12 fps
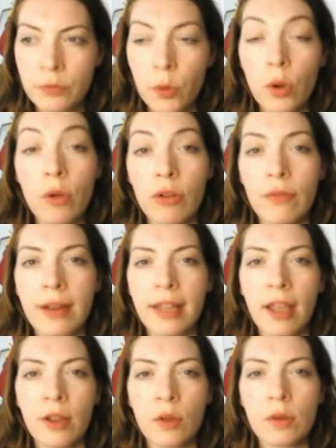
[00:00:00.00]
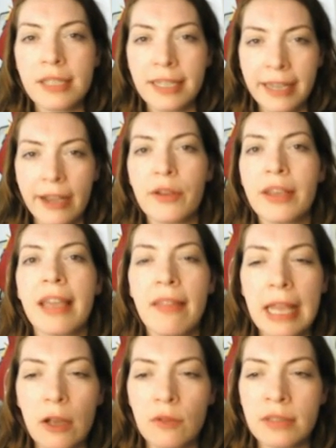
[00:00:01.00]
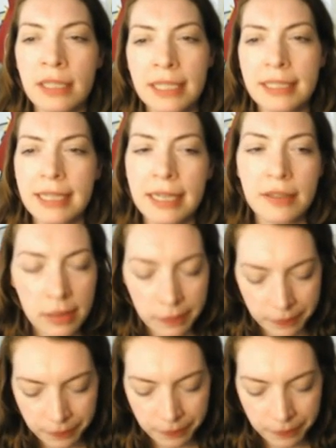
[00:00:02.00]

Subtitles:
walkthrough video, you'll see how you can get their contact details.